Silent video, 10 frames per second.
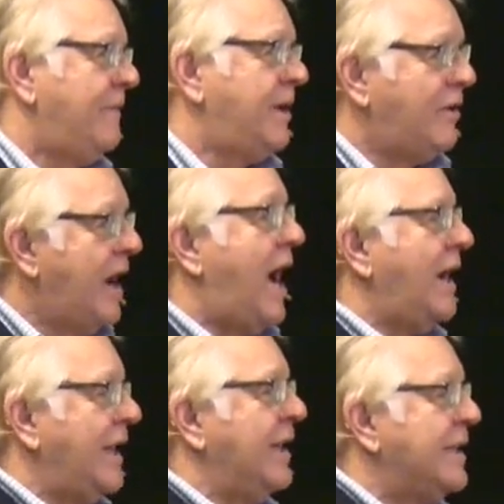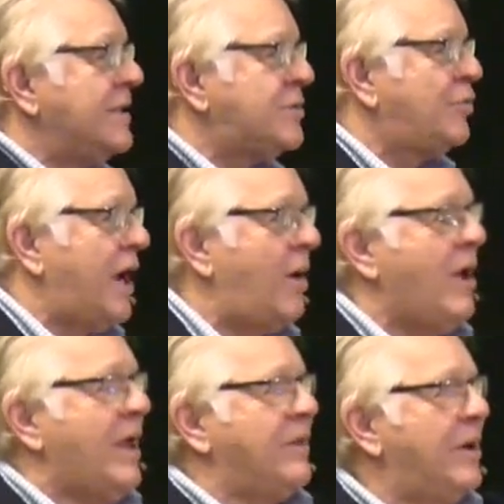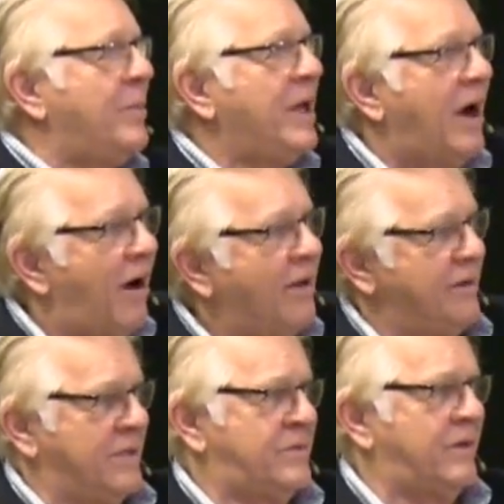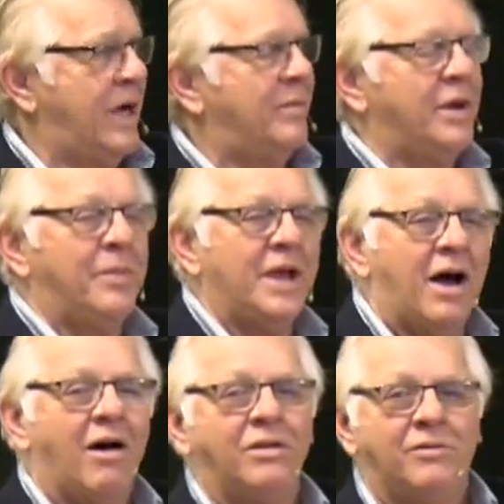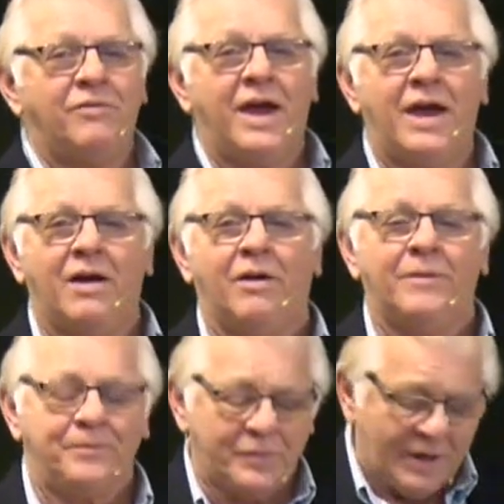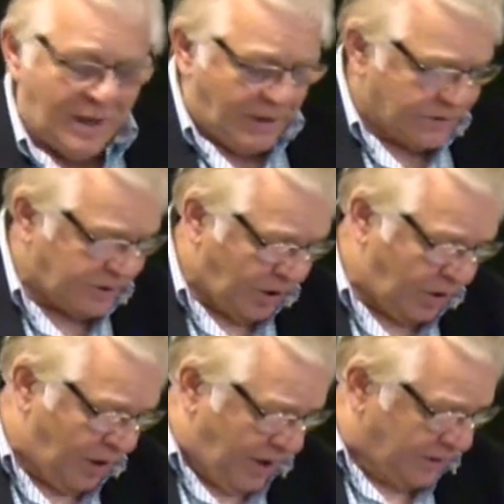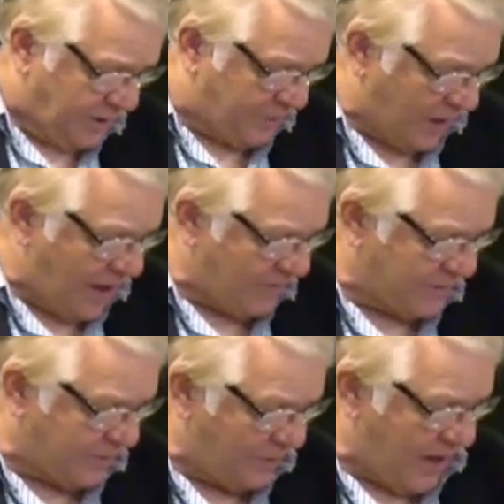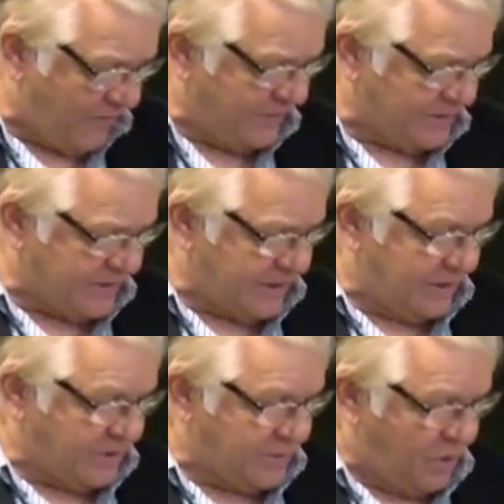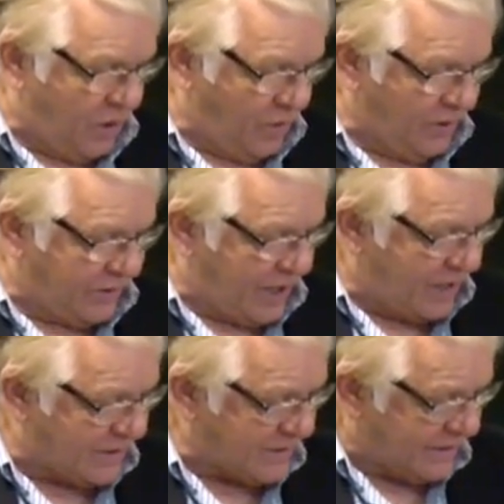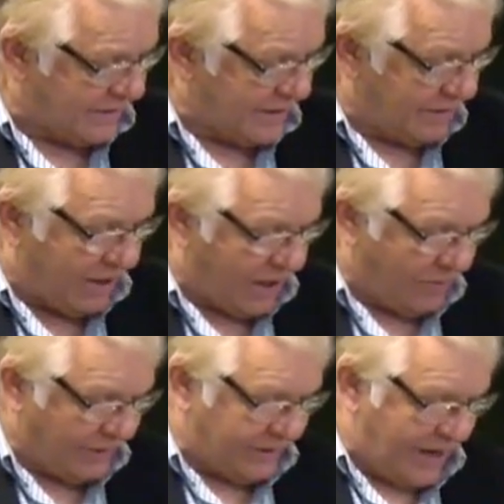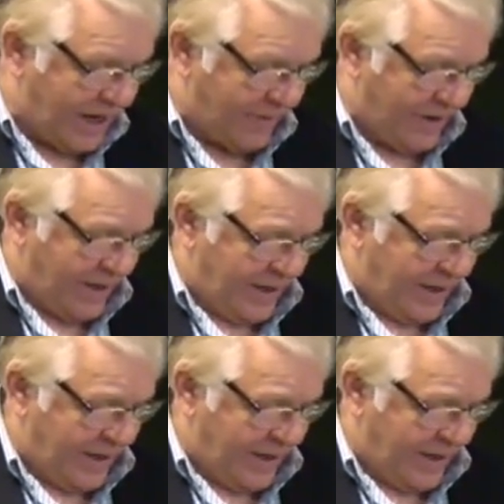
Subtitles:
They're not in this realm. They're beyond this realm. They're beyond the veil. So the prophet said, "There's more with us than there are with them."